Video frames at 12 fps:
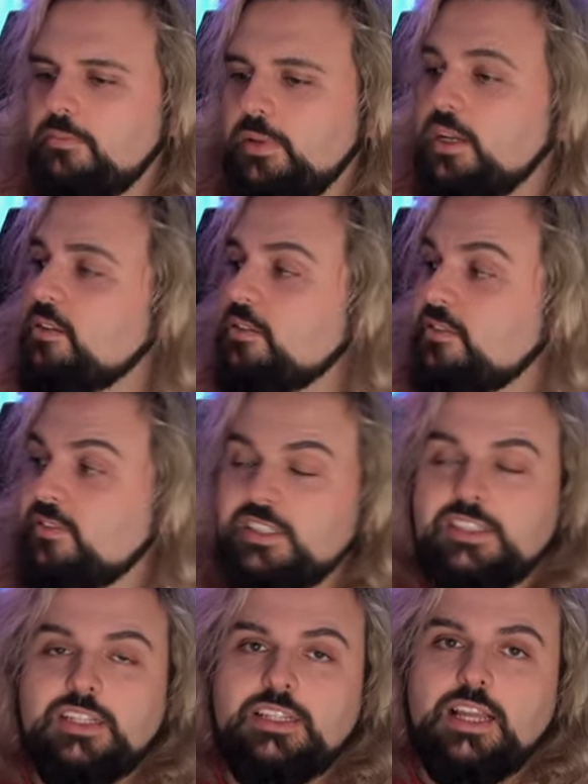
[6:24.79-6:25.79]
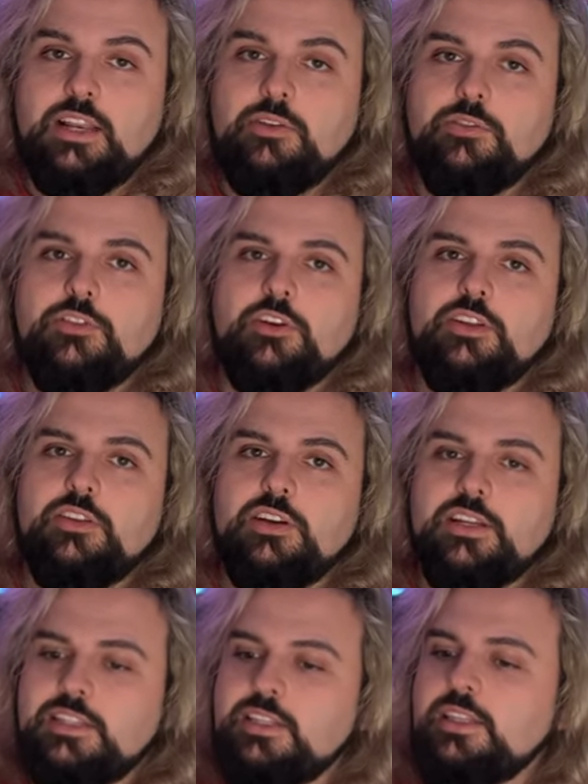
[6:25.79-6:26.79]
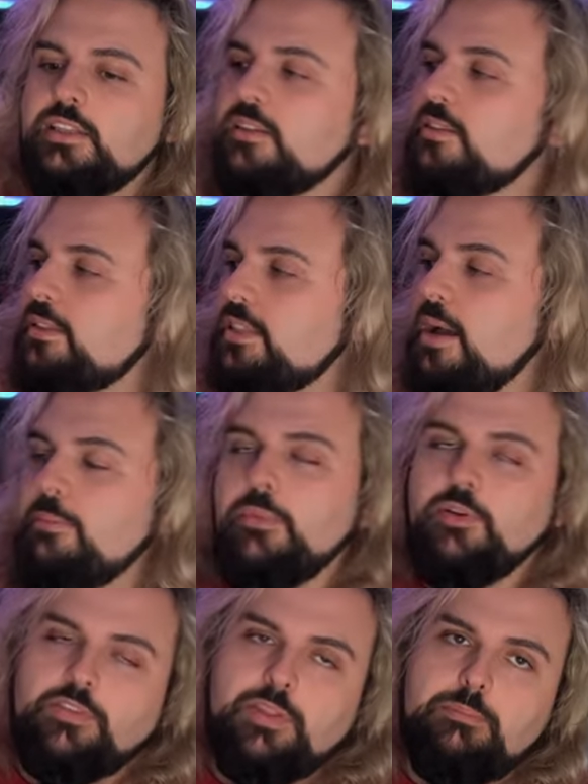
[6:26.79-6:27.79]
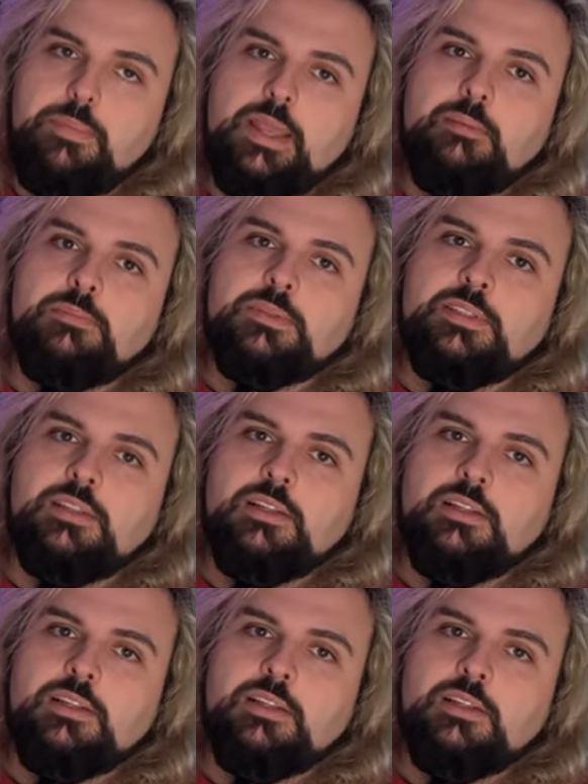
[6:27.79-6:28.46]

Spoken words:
because obviously they look very nice, and some of the bibs,